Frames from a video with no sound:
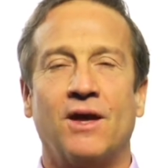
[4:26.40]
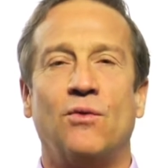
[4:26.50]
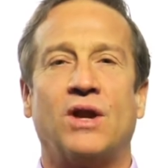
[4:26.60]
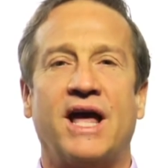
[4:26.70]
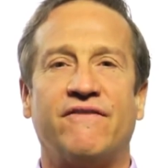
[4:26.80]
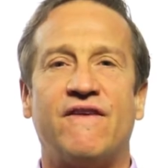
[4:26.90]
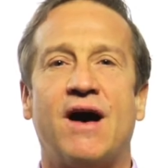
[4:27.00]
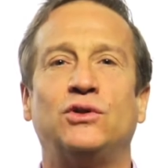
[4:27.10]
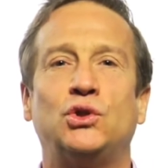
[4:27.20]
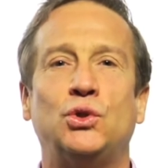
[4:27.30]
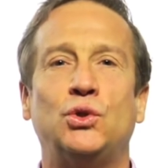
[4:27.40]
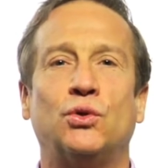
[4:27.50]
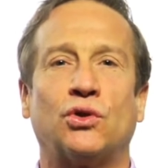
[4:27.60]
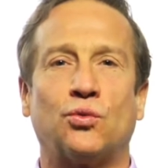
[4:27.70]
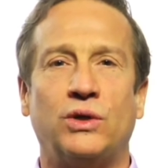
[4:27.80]
Well, I have found 2
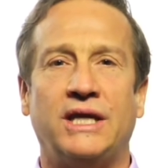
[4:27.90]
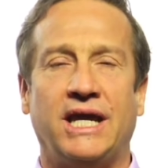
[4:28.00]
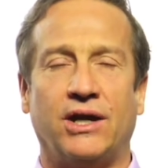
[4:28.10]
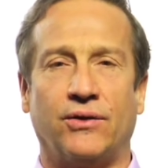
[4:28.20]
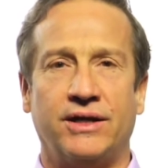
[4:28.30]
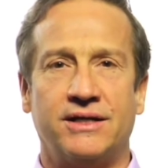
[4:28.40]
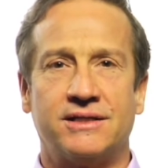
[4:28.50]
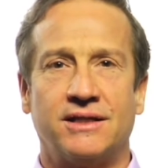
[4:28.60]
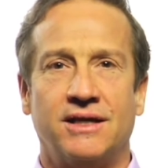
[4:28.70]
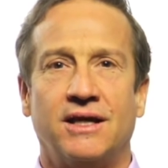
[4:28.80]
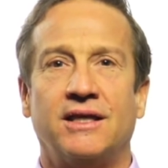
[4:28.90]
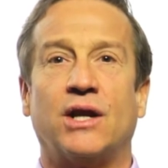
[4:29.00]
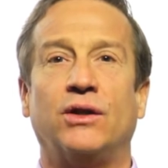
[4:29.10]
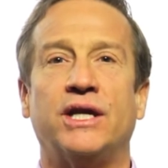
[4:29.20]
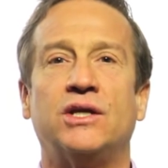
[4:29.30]
or 3 areas that
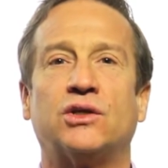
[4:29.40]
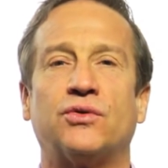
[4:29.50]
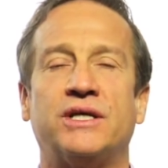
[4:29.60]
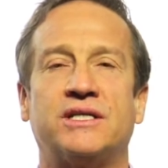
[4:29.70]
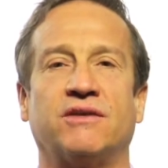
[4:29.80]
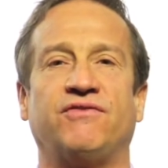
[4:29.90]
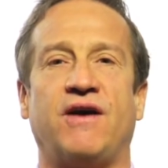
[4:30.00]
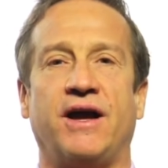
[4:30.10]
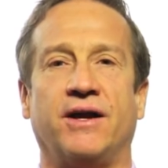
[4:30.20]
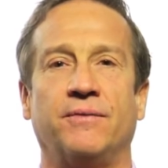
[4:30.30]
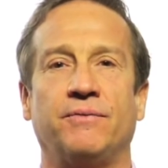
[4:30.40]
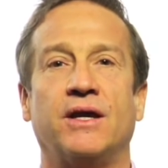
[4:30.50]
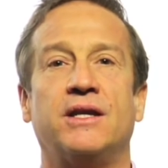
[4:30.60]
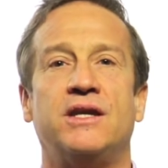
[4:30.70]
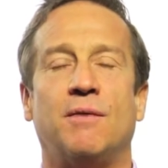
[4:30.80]
will increase the fire.
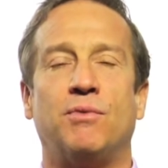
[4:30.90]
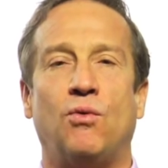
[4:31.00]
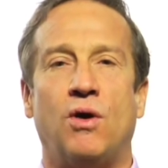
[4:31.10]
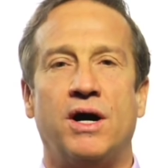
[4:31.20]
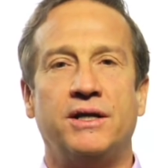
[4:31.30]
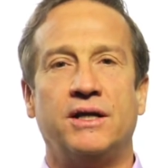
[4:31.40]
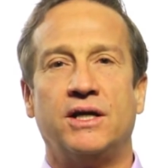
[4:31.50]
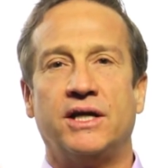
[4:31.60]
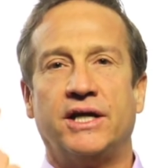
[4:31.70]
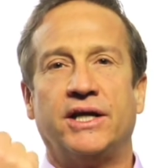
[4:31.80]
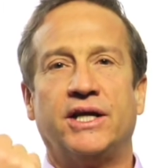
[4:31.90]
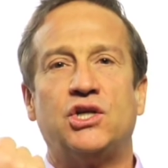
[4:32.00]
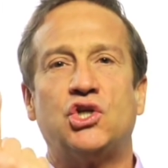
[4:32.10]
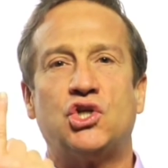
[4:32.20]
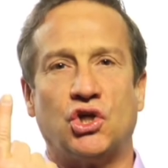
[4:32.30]
Number one is
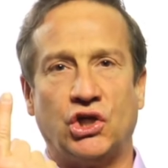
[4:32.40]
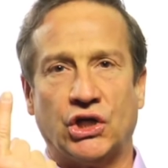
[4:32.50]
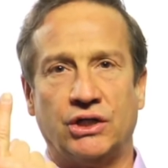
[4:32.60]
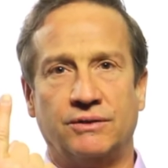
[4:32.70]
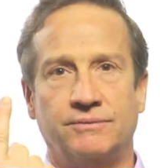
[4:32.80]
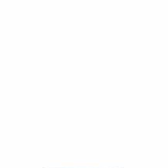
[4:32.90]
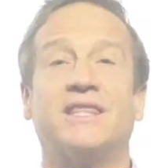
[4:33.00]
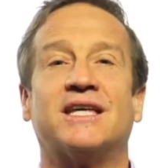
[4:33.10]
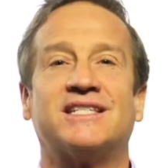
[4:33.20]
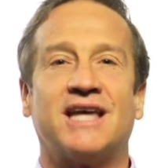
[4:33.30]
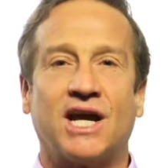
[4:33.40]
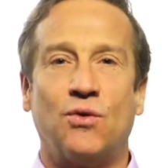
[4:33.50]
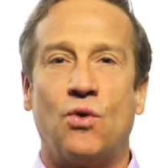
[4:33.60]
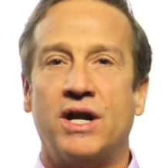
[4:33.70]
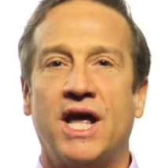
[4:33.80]
sugar. The
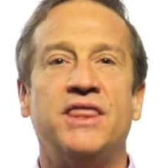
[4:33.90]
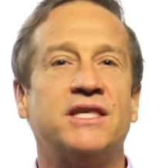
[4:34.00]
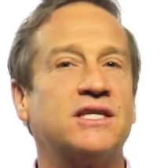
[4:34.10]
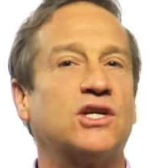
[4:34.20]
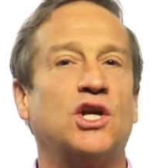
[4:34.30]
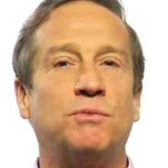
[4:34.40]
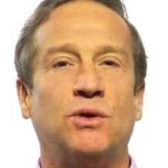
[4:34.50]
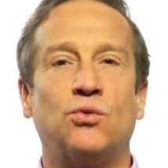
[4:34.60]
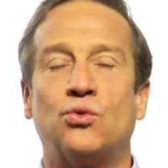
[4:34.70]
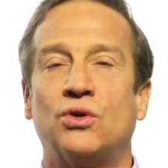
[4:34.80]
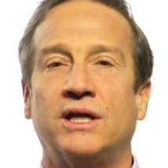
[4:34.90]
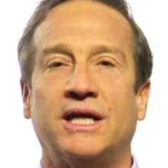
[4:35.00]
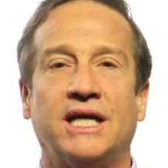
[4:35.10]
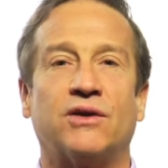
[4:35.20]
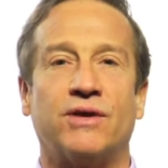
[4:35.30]
second one, and this is going to be really
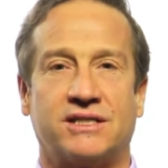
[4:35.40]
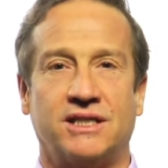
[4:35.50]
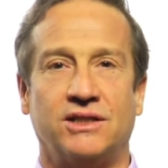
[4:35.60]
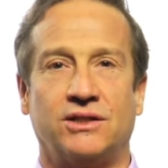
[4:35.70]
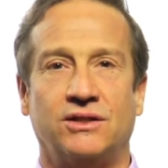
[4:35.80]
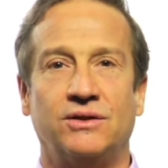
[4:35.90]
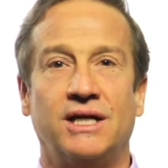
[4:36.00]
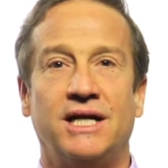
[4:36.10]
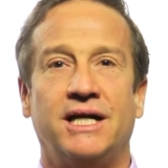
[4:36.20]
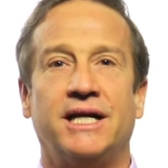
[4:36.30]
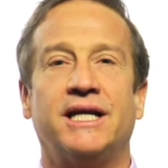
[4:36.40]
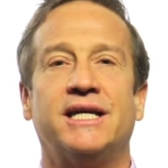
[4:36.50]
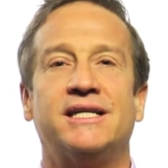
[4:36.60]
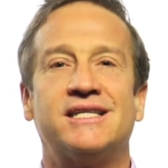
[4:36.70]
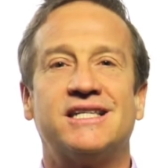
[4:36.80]
interesting to you,
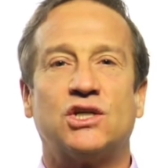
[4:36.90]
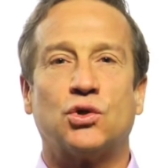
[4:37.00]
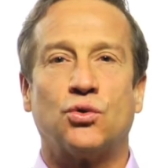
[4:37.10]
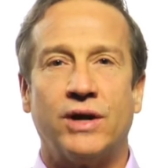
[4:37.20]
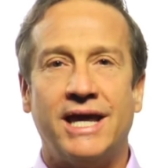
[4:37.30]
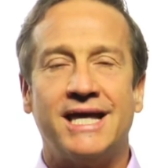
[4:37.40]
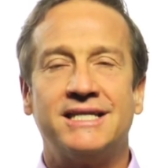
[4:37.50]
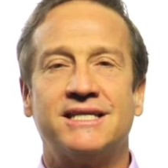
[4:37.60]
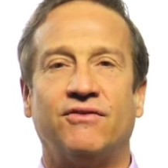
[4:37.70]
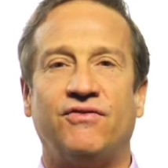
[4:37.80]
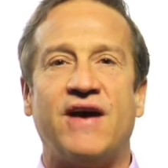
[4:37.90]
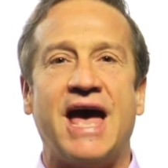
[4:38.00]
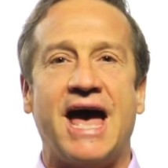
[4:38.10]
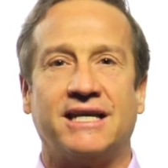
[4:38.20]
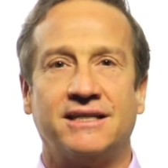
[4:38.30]
is trans
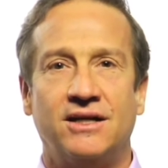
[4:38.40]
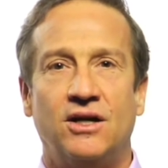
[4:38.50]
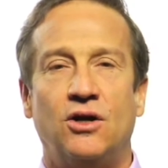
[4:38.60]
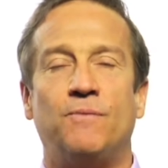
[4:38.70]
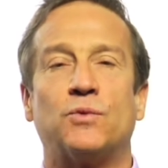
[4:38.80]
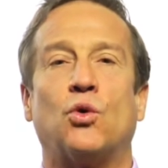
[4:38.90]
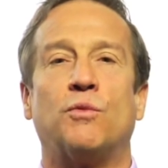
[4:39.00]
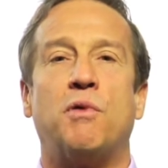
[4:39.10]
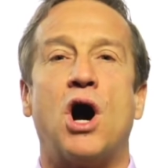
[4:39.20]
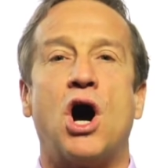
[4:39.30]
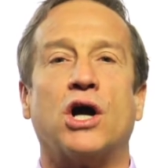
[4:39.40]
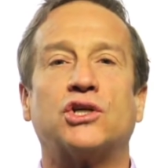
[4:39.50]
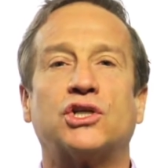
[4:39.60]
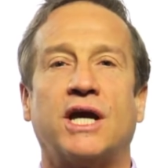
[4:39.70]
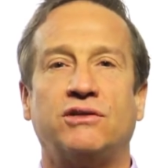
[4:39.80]
fat or
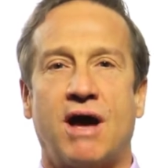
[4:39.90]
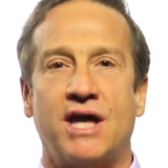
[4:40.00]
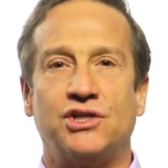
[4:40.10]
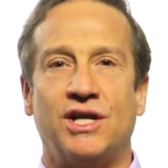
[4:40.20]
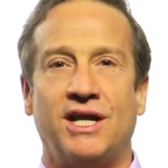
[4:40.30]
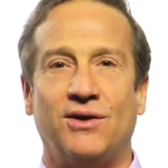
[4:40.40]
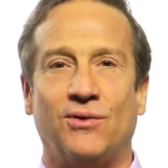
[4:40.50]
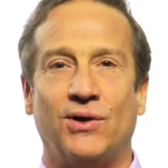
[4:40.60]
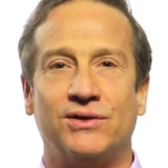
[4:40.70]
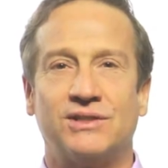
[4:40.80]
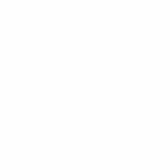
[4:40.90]
partially hydrogenated oils.